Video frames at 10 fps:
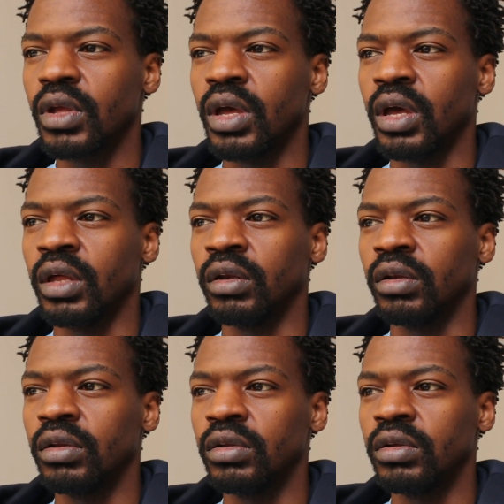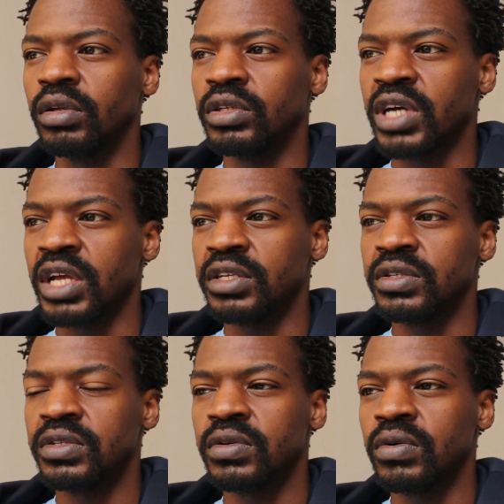and
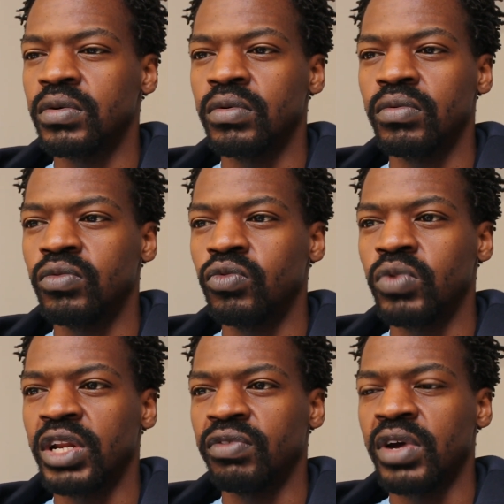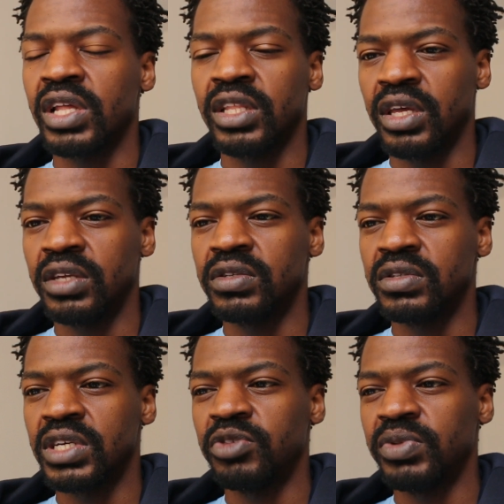charges or whatever
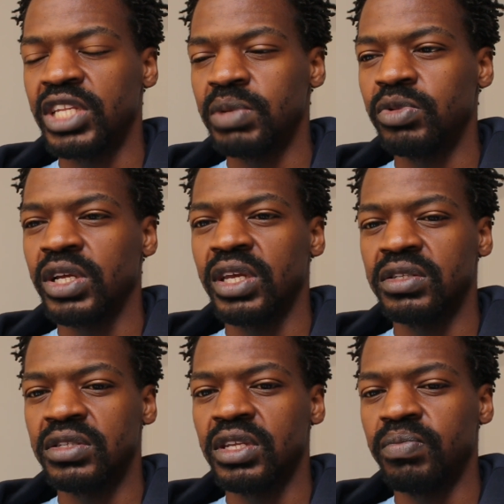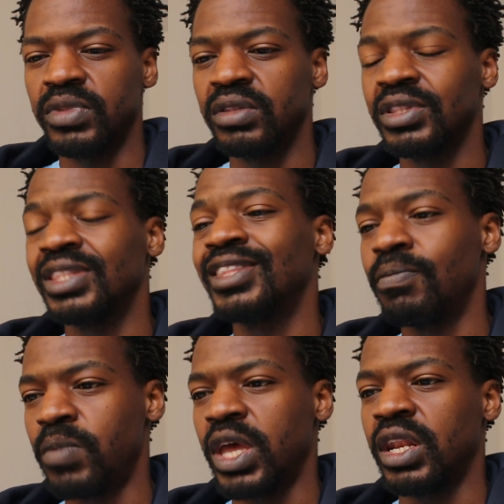allegations that have been labeled against them, the
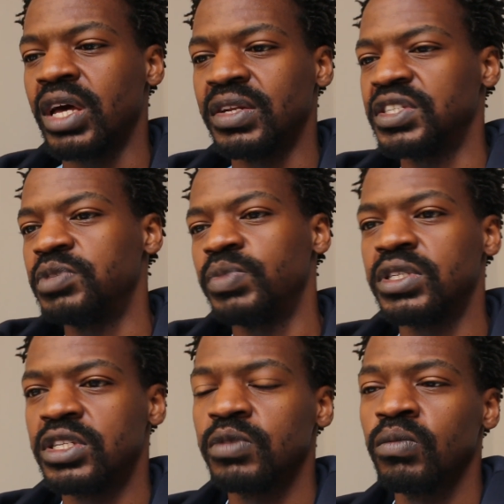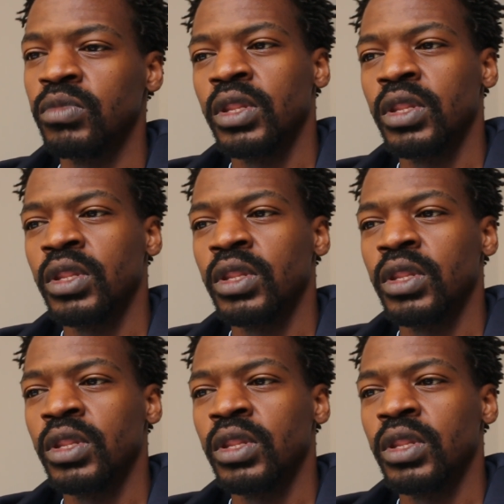men are dismissed,